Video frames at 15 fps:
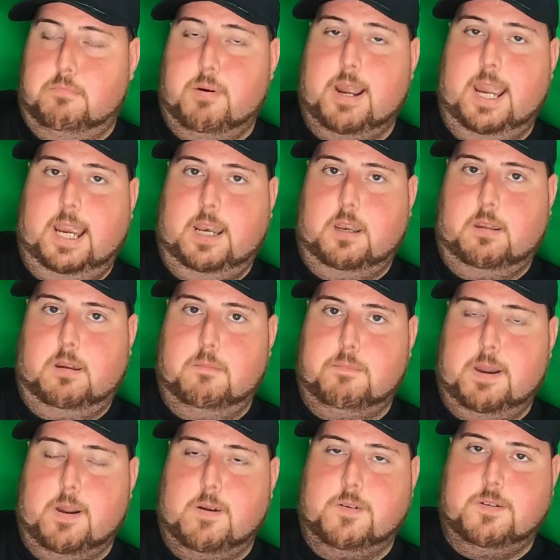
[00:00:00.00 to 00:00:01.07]
Braid
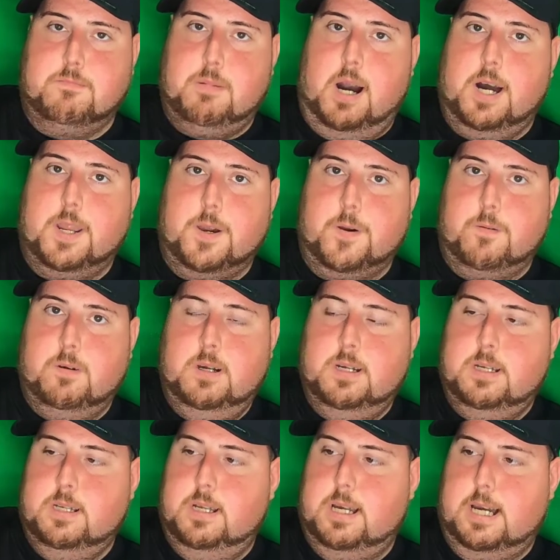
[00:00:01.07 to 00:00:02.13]
compared to mono.
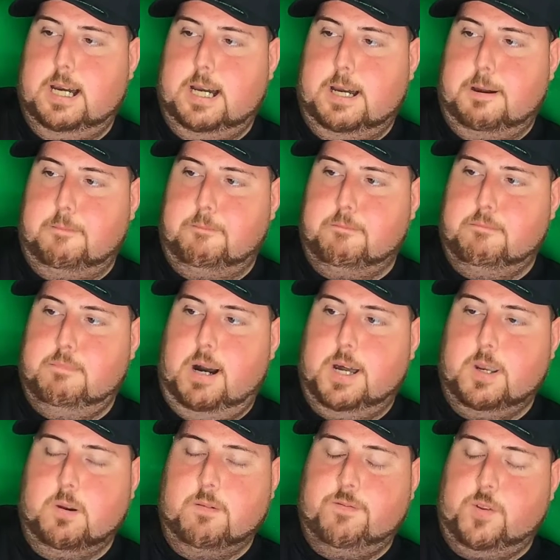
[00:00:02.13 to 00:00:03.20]

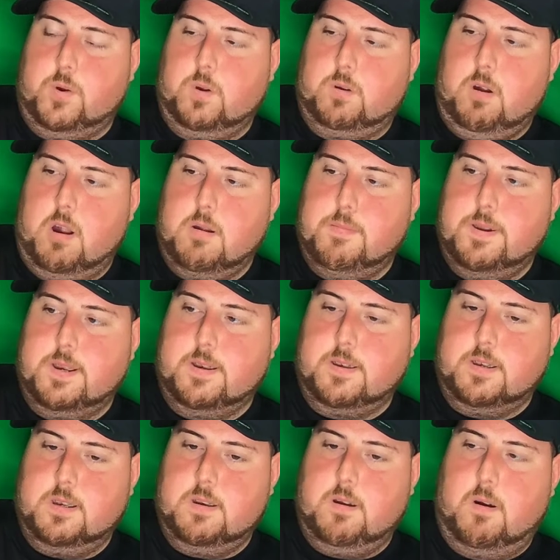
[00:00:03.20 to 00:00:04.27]
Mono and
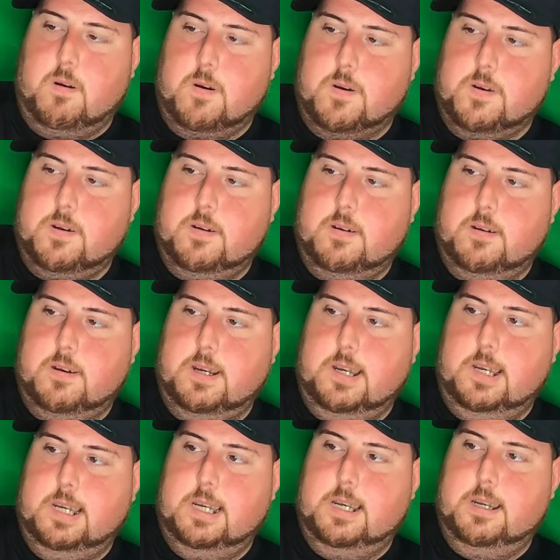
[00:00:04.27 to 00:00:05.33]
fluorocarbon aren't
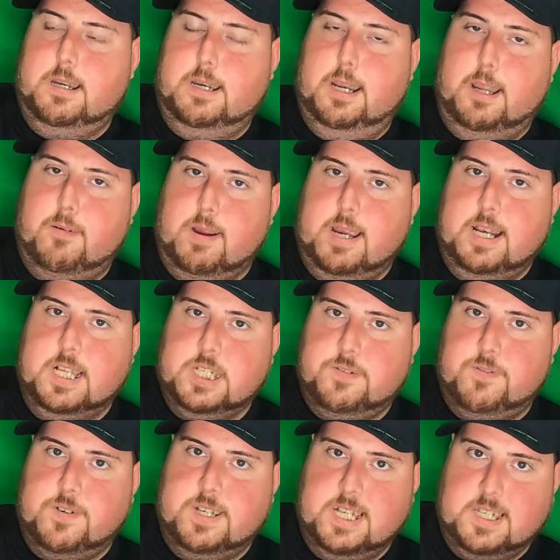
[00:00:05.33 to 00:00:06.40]
the
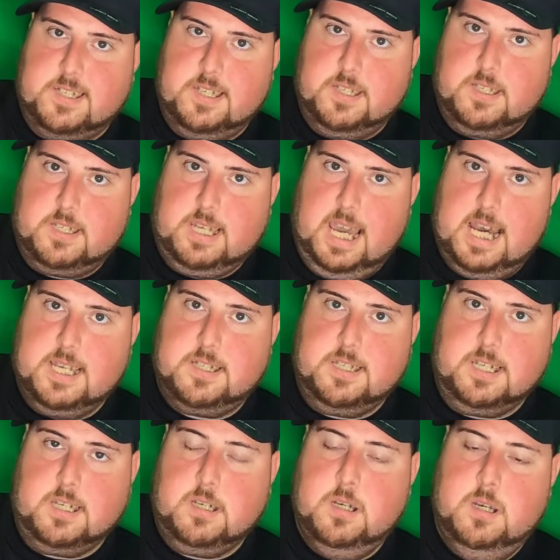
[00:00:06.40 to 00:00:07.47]
greatest for distance
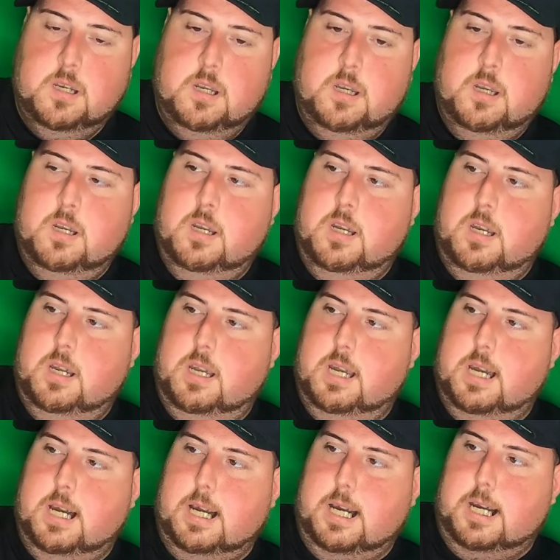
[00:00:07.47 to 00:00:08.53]
casting,
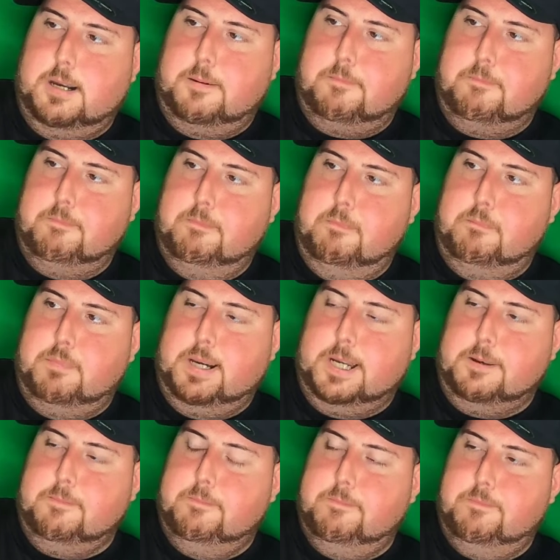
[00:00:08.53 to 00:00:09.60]

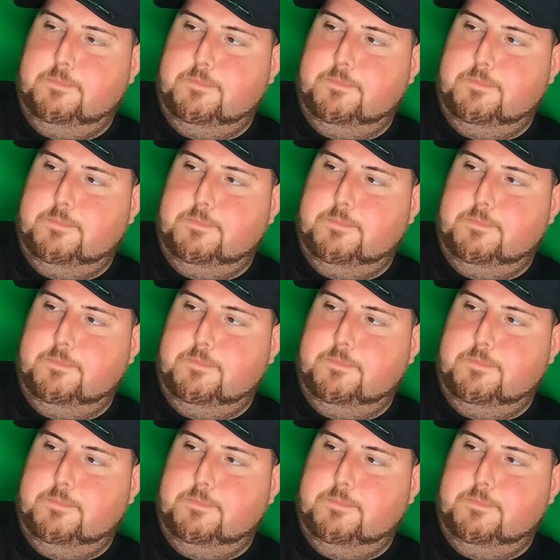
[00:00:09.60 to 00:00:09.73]
but